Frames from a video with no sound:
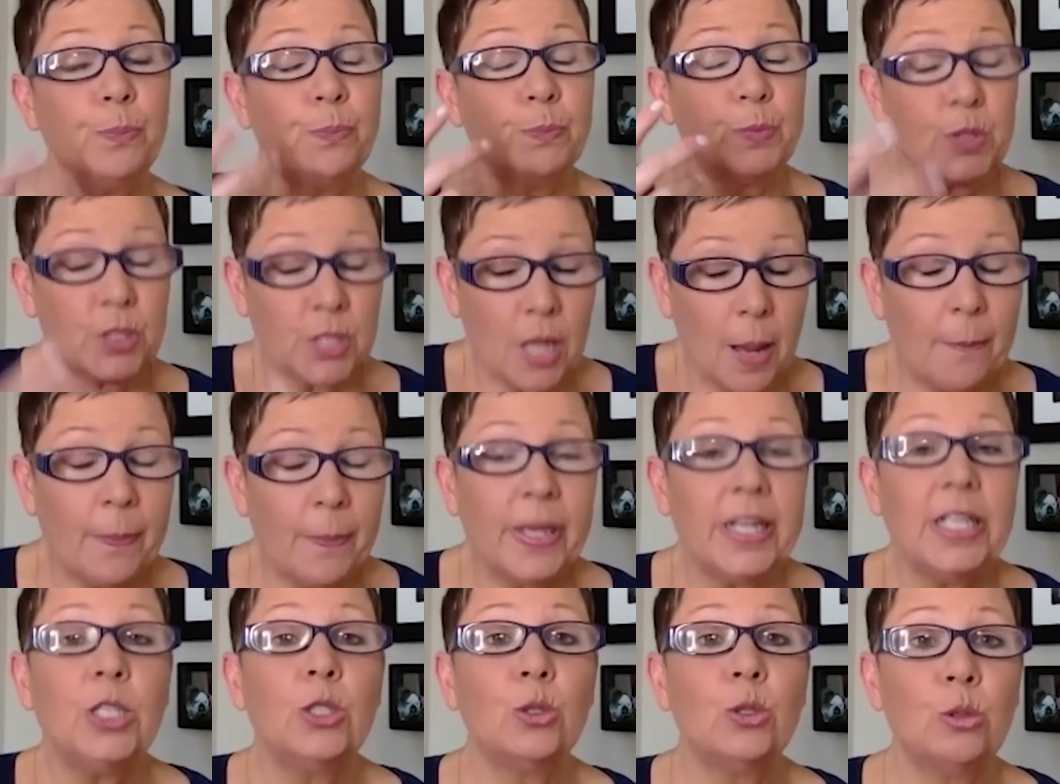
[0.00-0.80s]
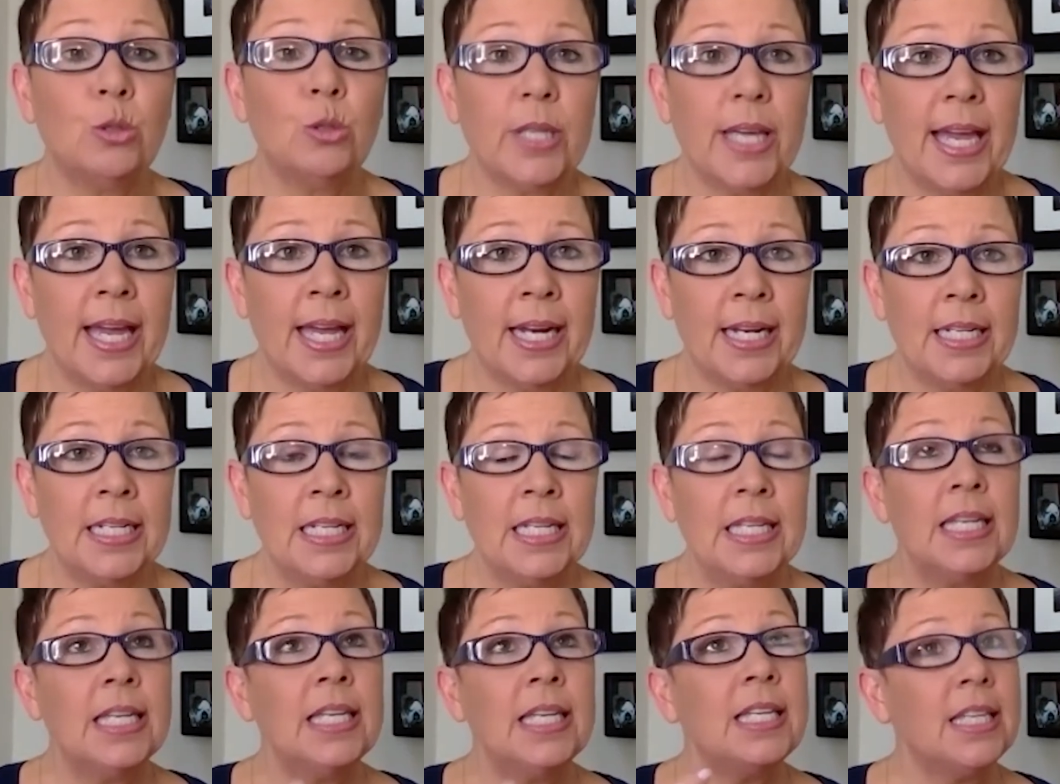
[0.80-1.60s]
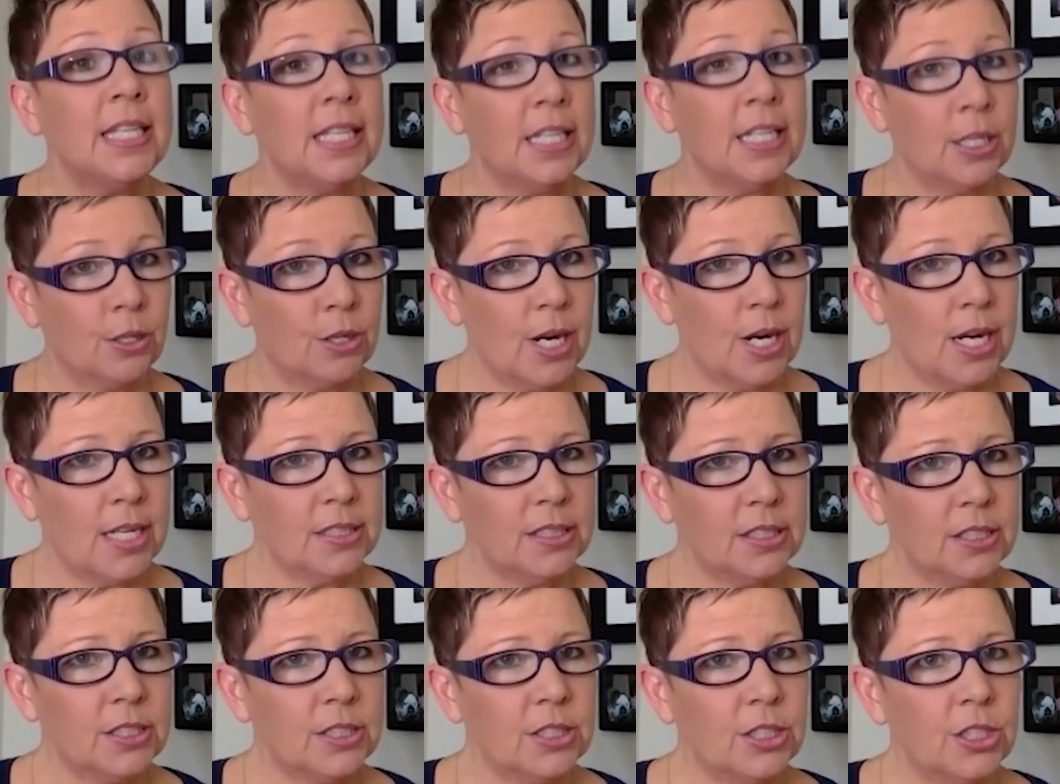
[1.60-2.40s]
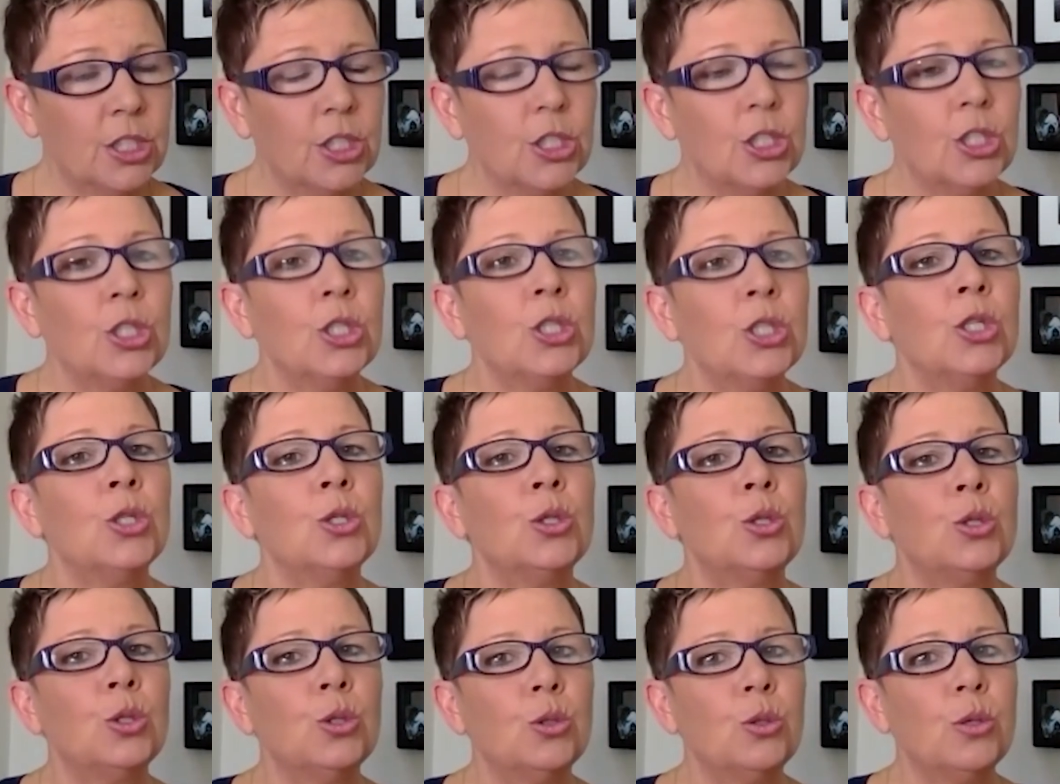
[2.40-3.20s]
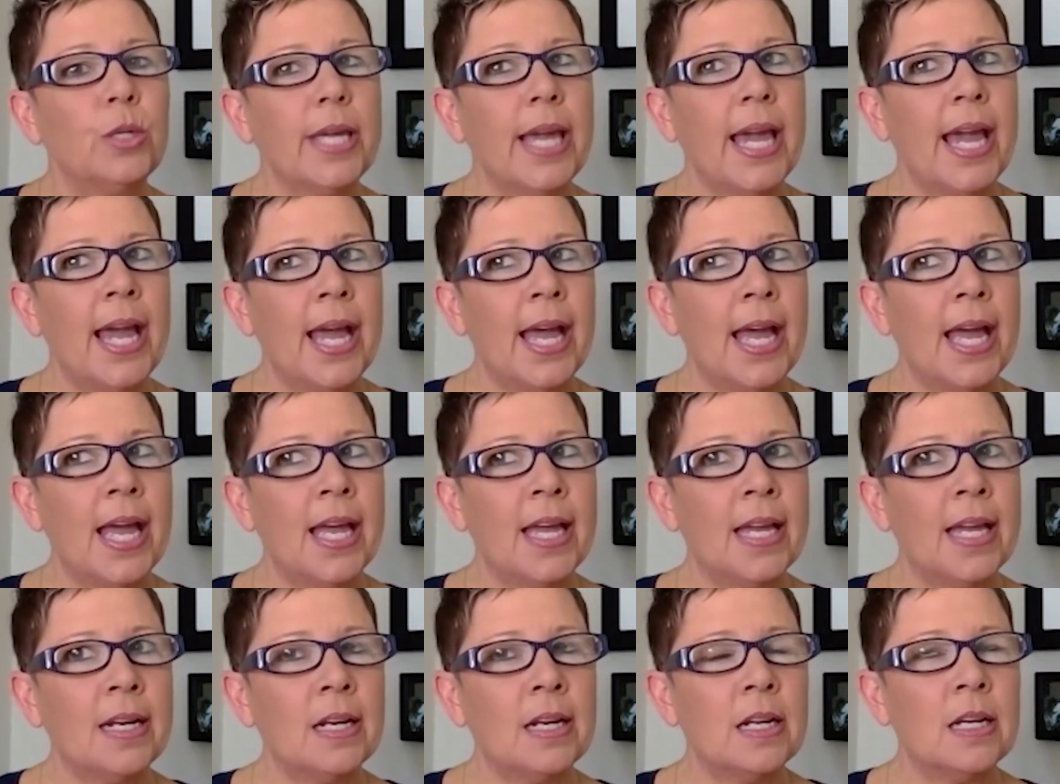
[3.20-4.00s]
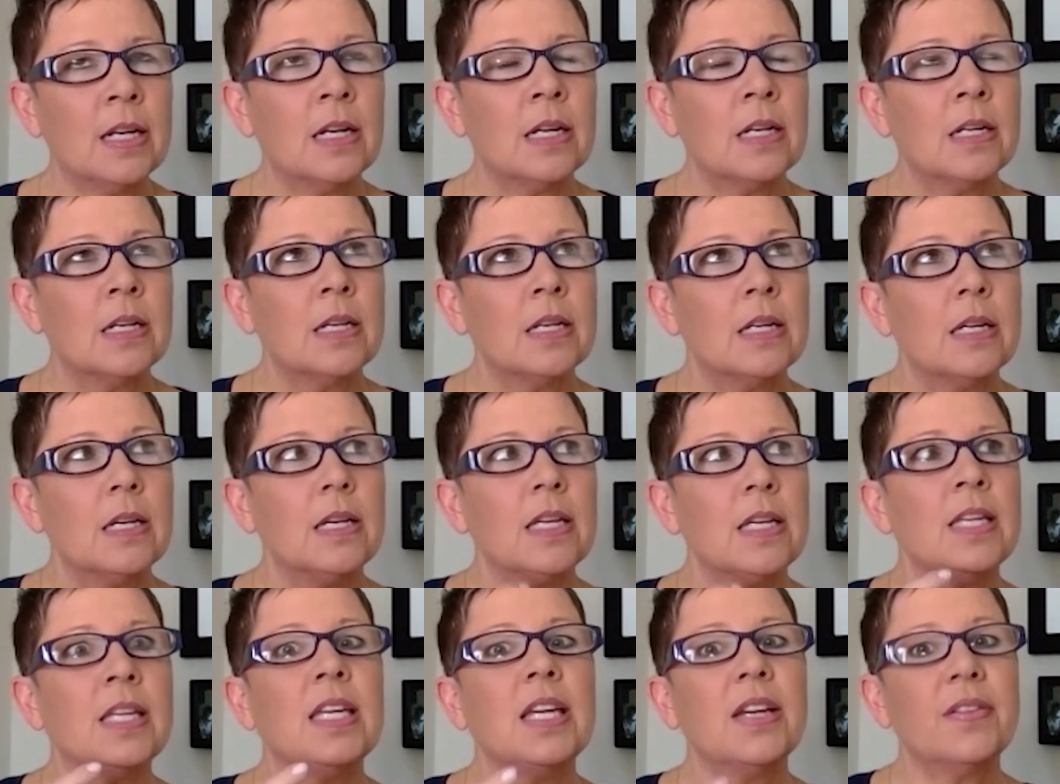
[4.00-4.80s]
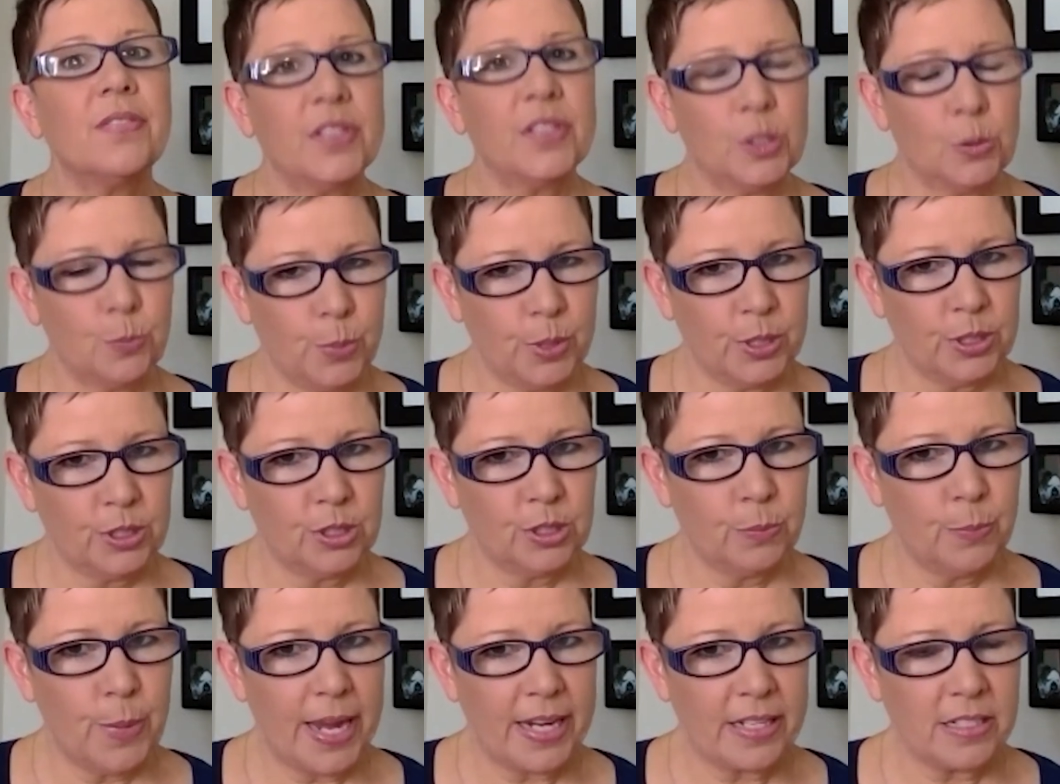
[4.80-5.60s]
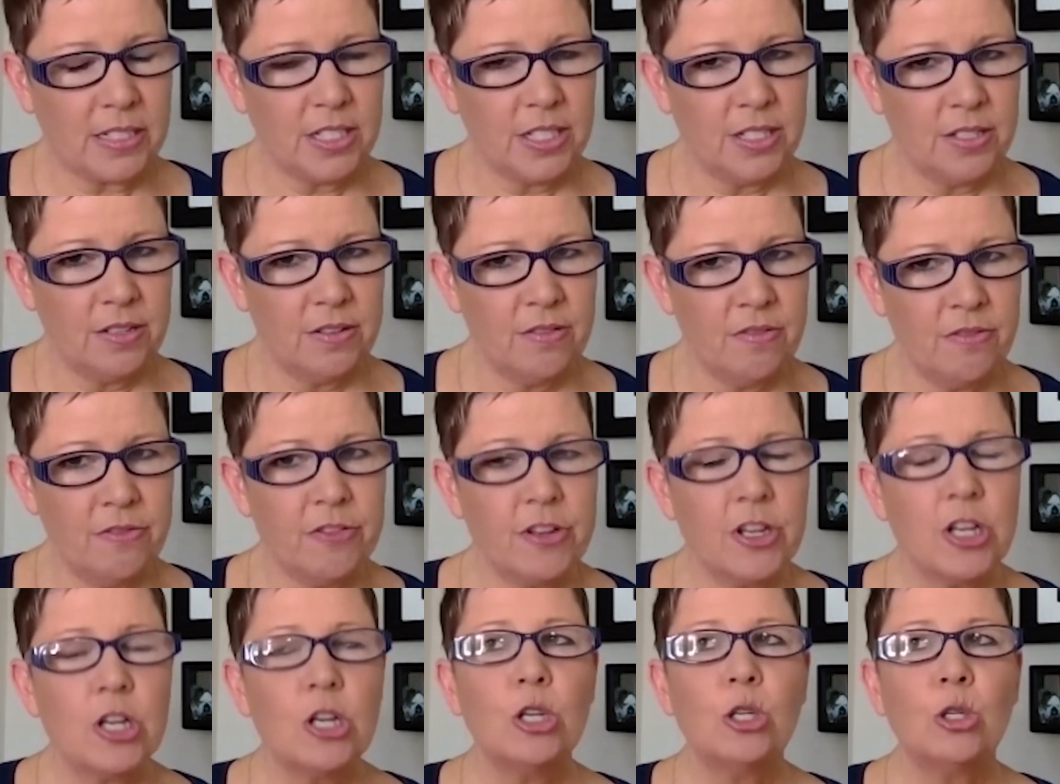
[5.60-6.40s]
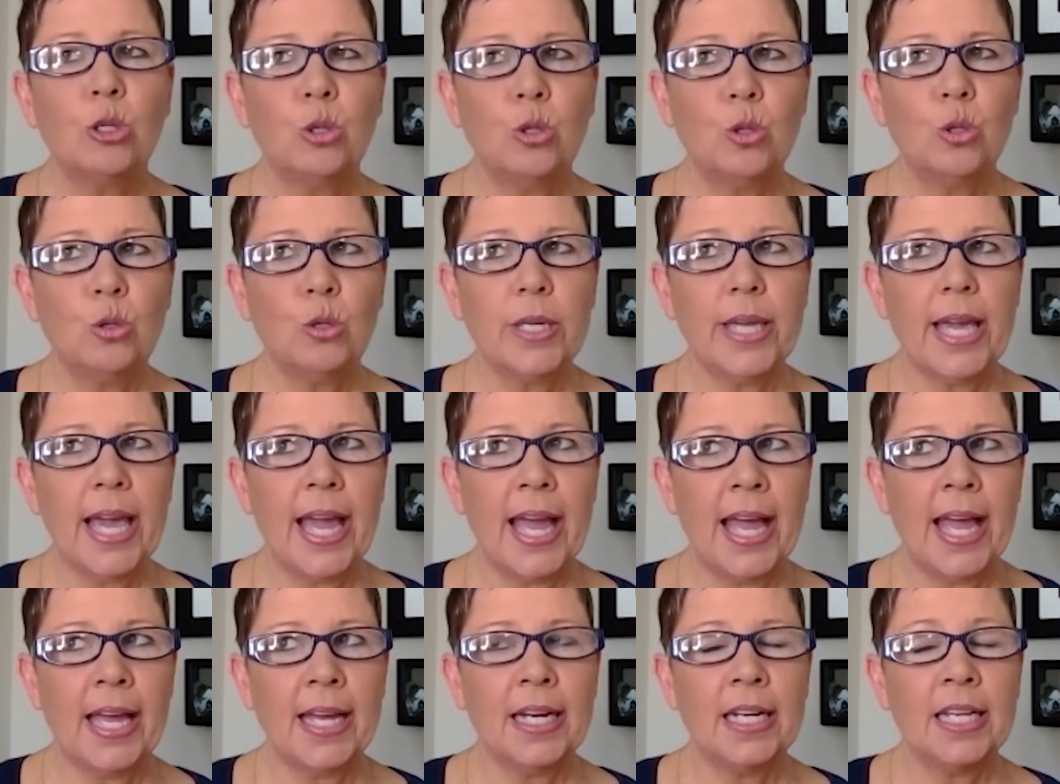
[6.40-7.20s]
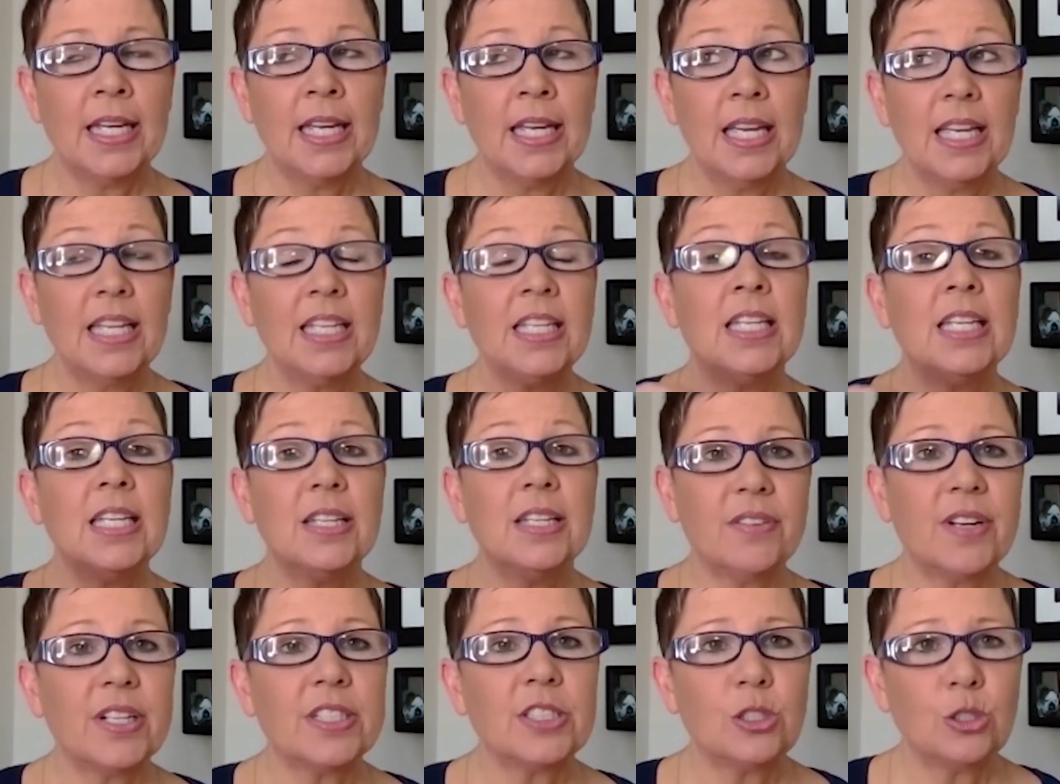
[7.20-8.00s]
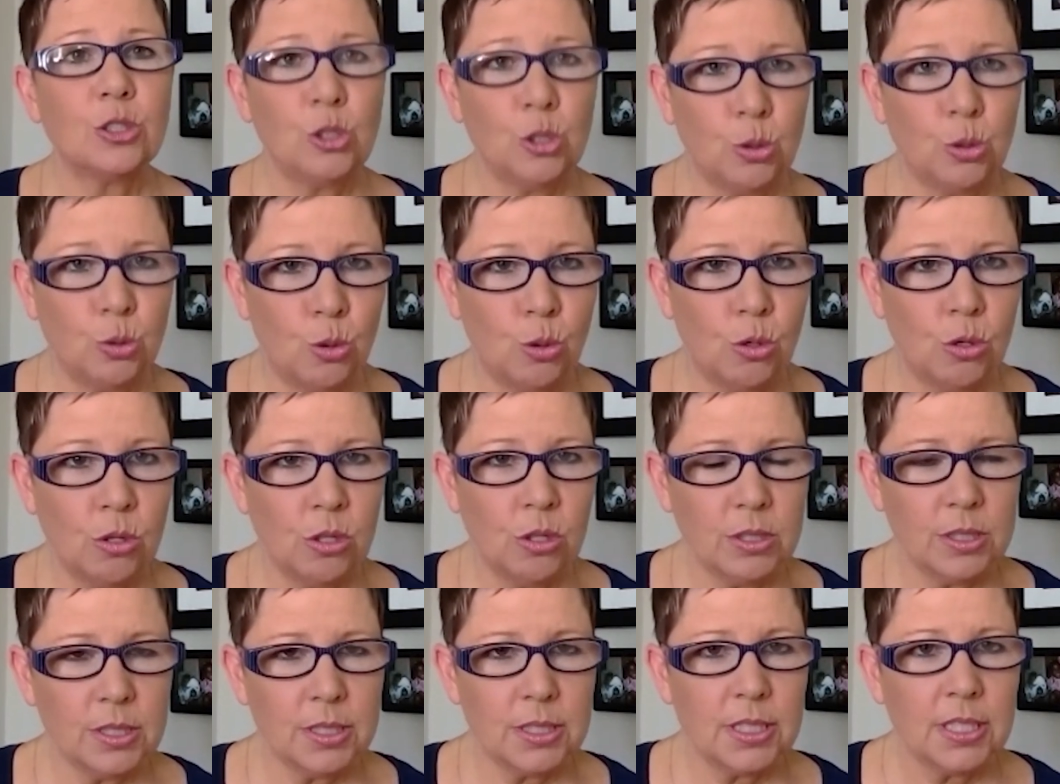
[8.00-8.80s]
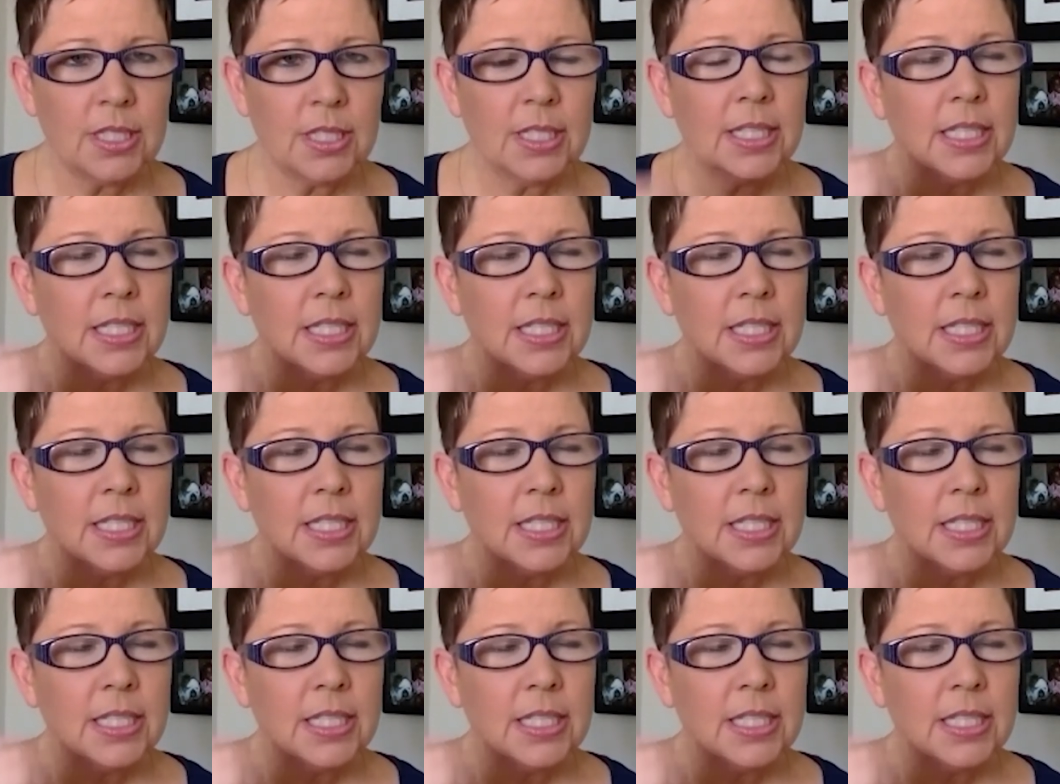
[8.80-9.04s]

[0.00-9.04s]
somebody who can hear us, who can give us perspective, who can give us tools.